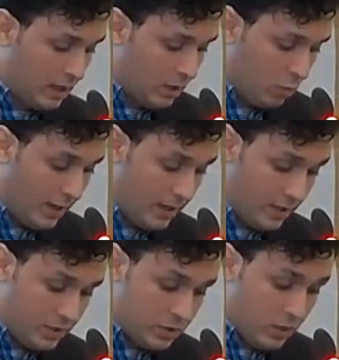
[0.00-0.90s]

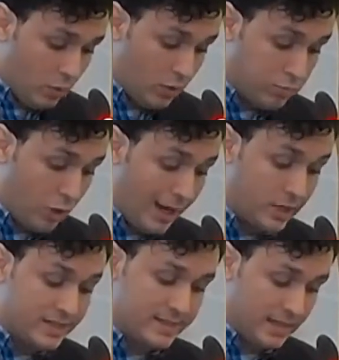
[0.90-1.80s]
range where the prior
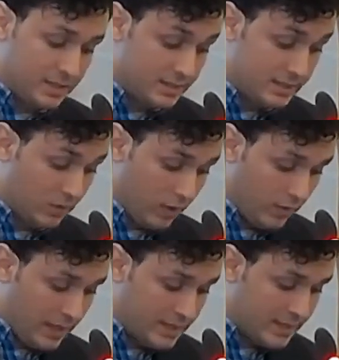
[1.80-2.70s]
is set to
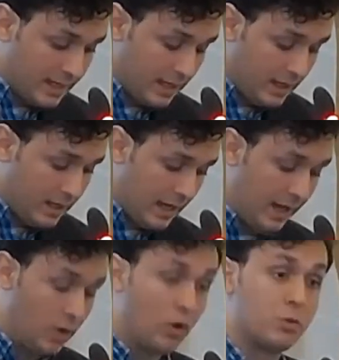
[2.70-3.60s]
0, and second,
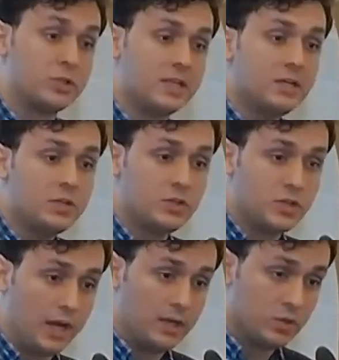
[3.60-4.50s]
how a percentage
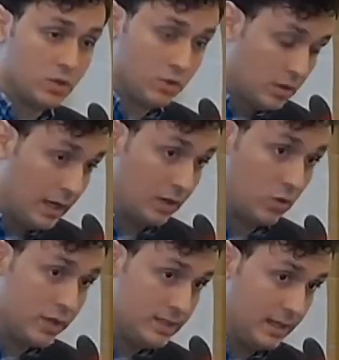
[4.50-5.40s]
change,
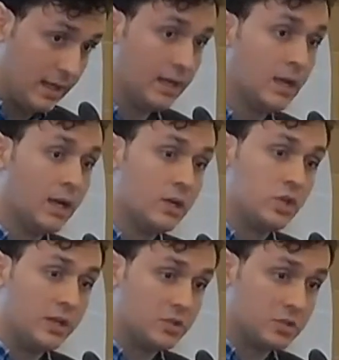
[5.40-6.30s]
increasing it,
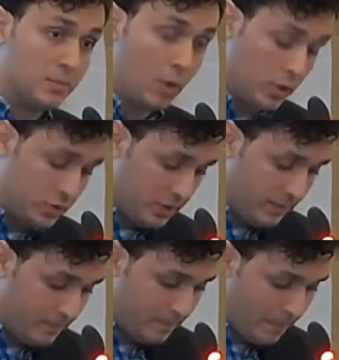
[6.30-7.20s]
changes the
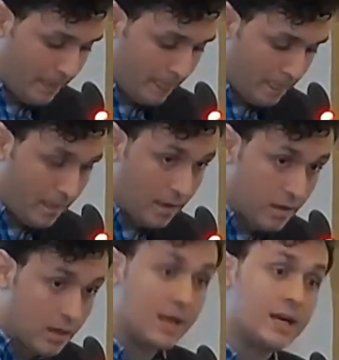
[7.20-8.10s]
margin.
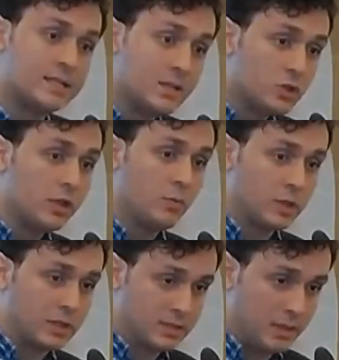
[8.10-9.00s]
Essentially what
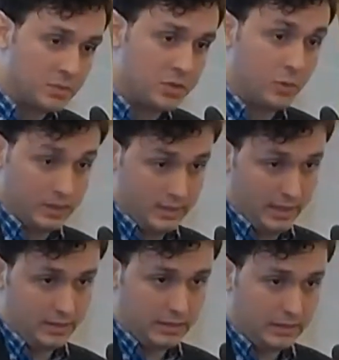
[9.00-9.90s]
this comes to is
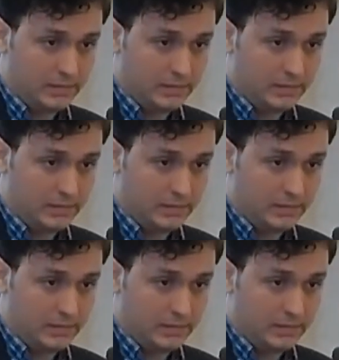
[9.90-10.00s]
this.